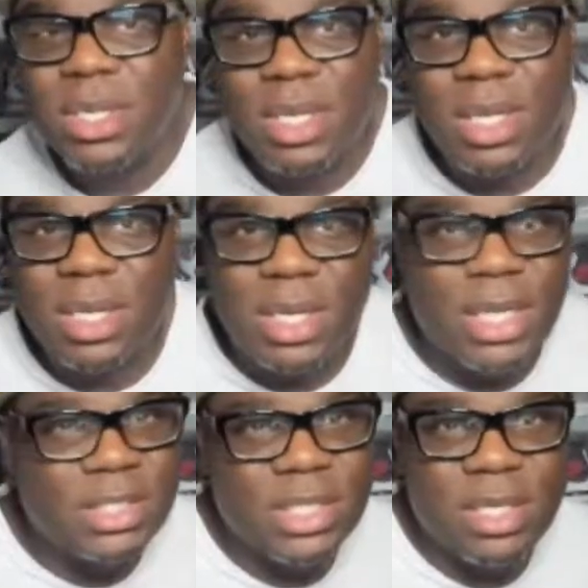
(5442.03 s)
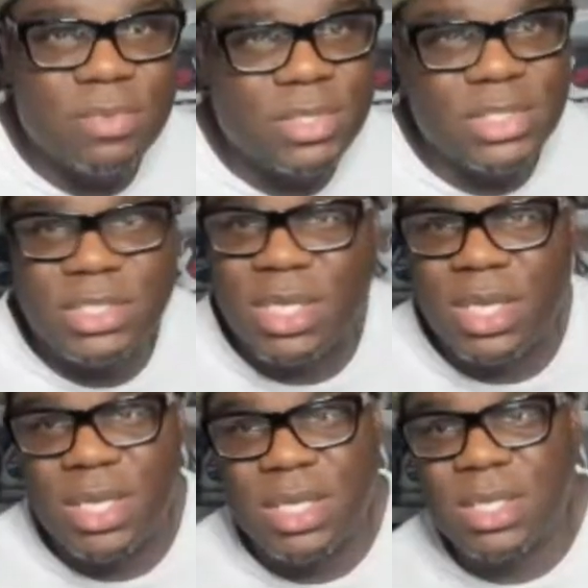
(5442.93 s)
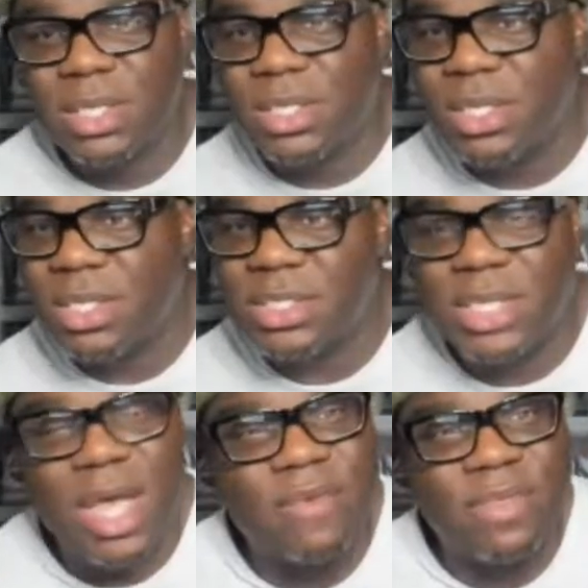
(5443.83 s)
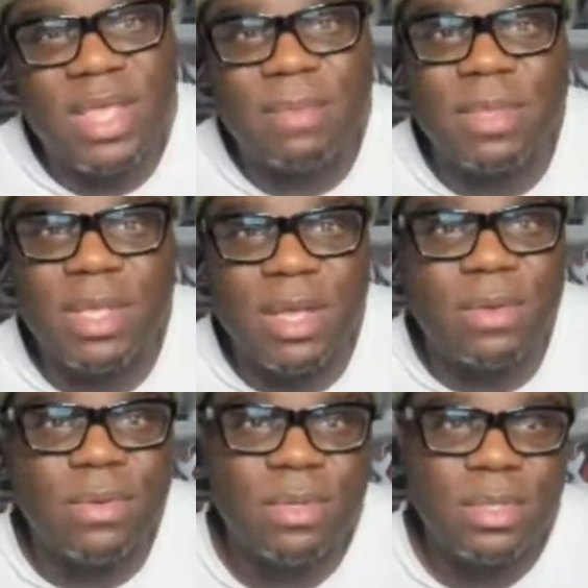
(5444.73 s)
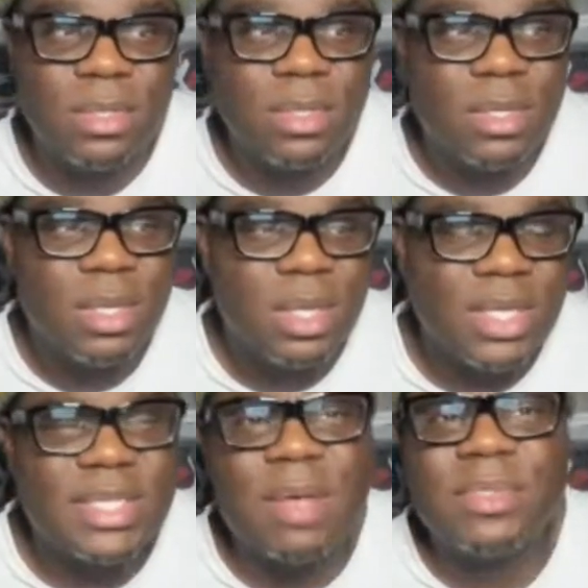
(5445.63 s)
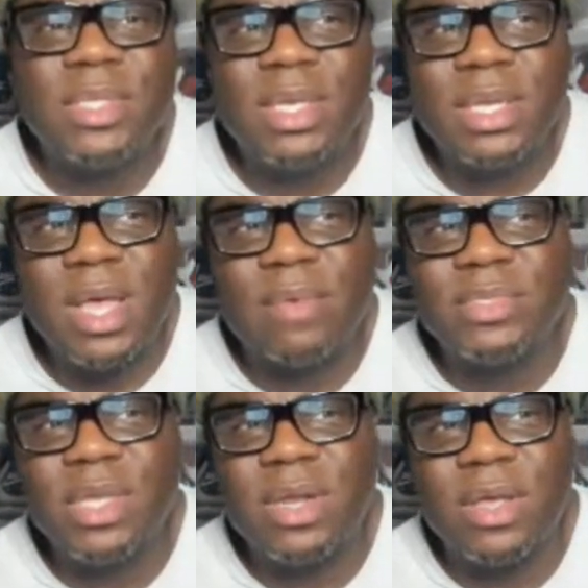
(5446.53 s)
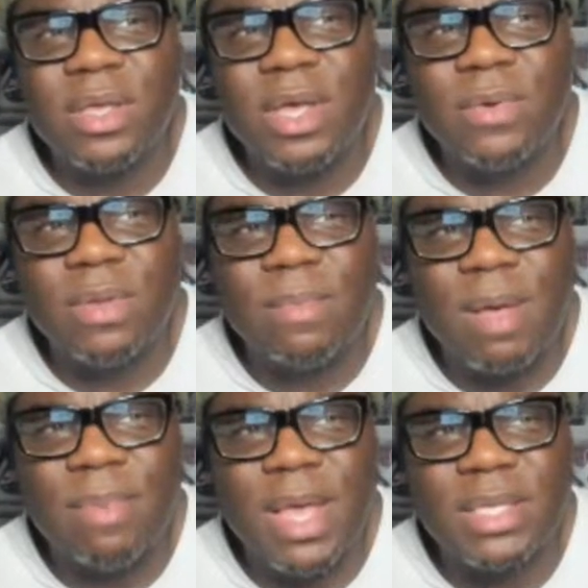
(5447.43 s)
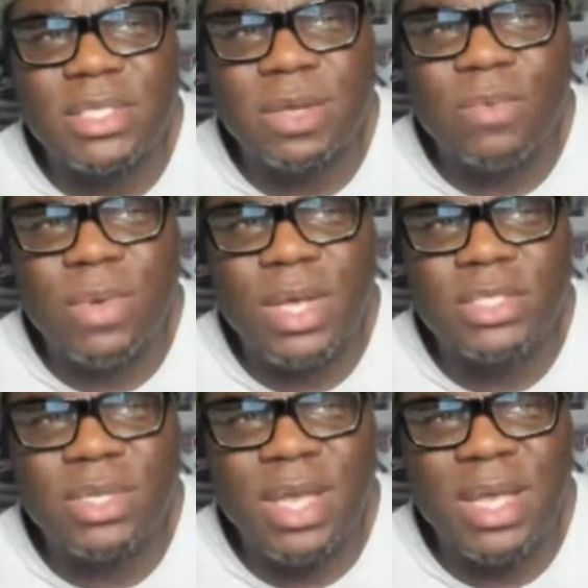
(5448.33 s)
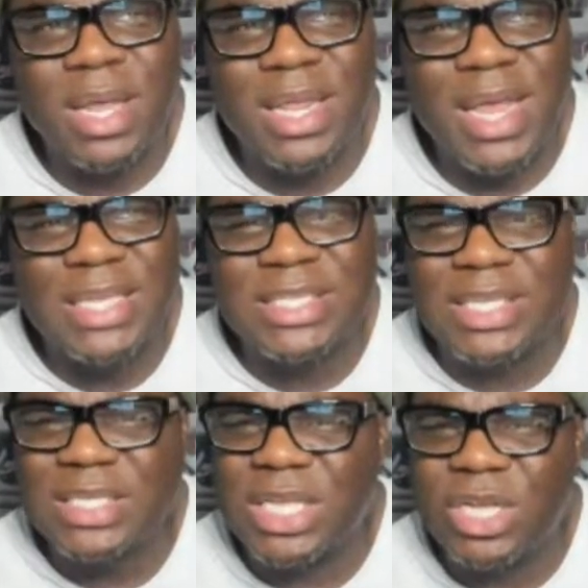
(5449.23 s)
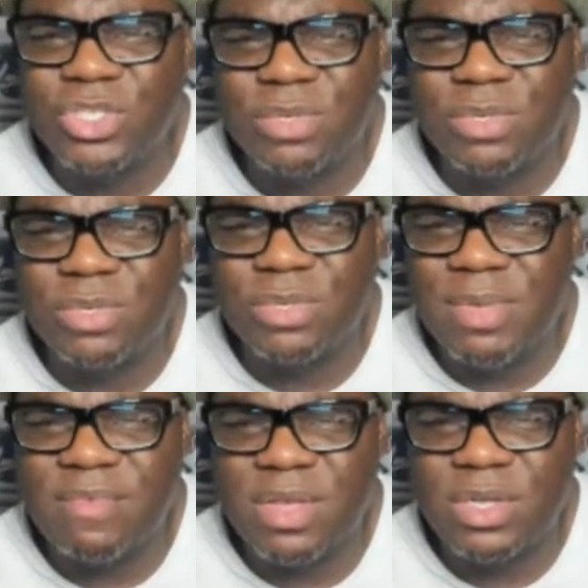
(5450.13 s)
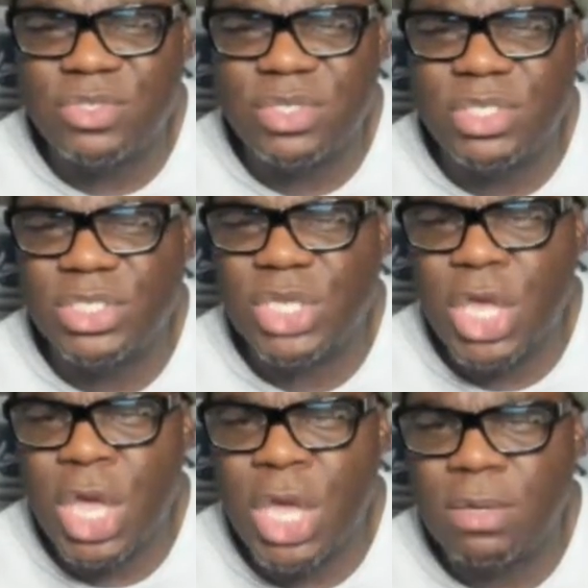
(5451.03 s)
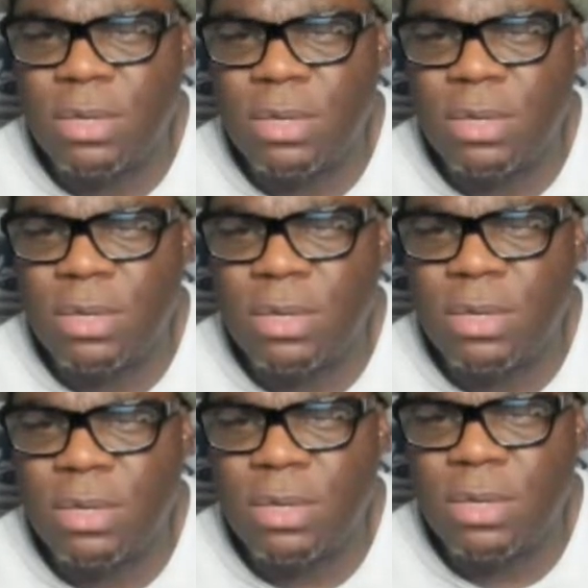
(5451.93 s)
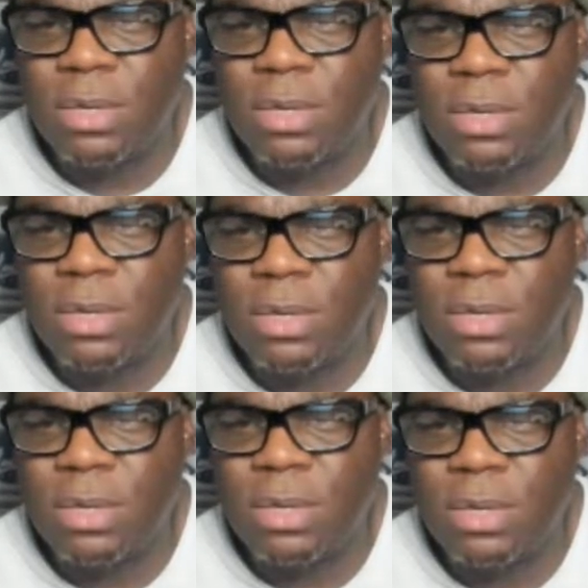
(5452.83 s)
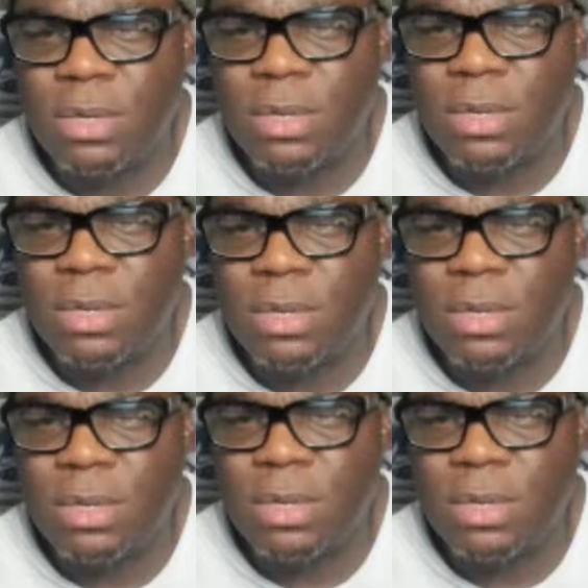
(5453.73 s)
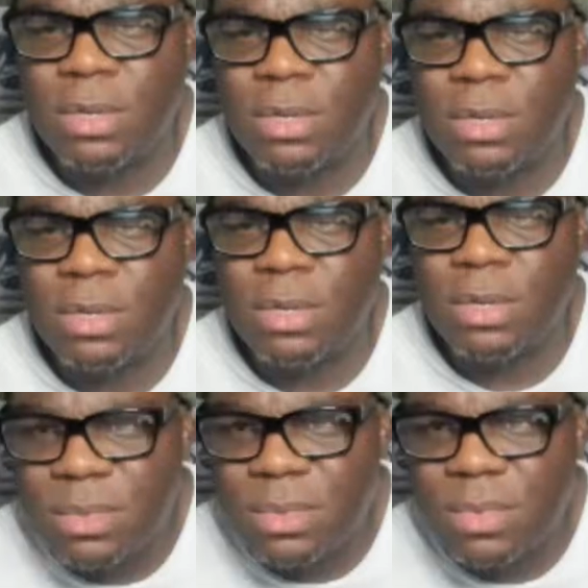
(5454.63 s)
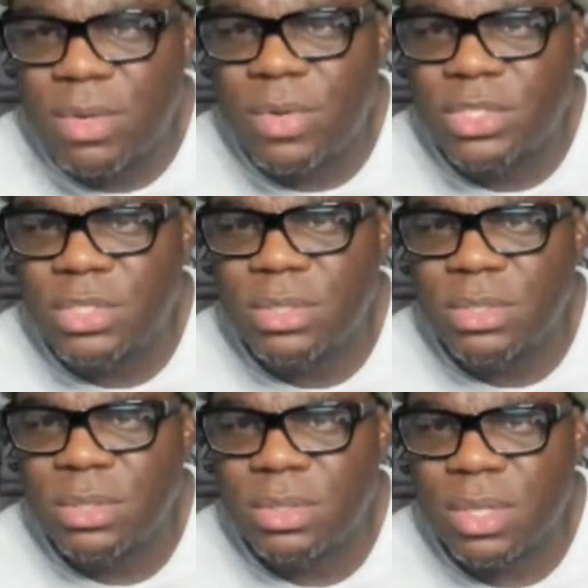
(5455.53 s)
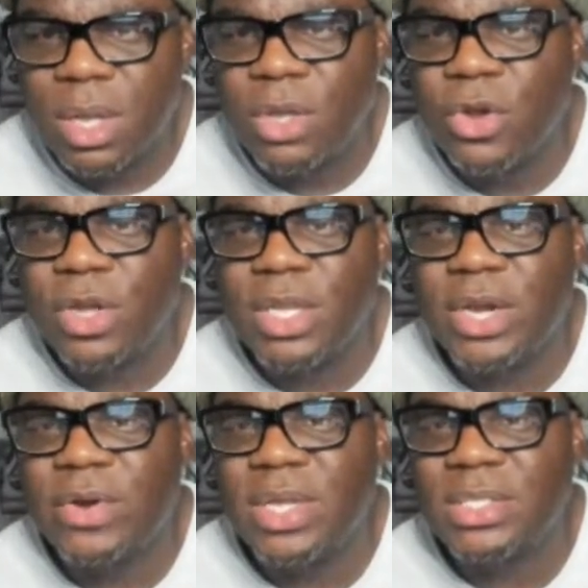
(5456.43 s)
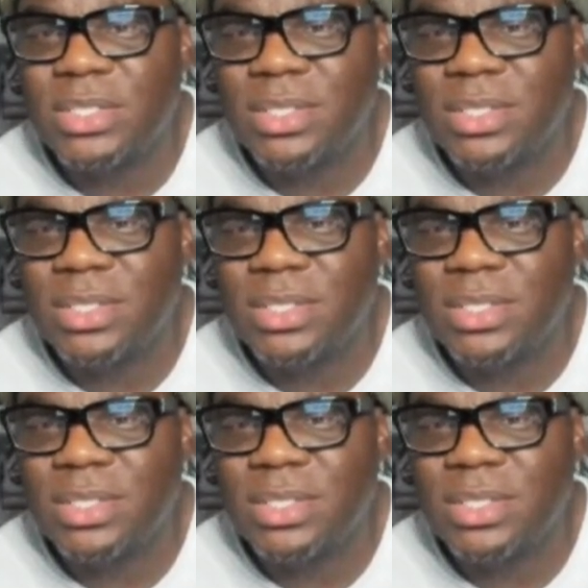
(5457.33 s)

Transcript: unless it was a. It's time for them to go. Cause I was looking, I was looking on Go, and my black toe ones are like I think like six hundred, maybe seven hundred. Yeah. Use that question in a battle. Skip. What question? Oh, you're glorious.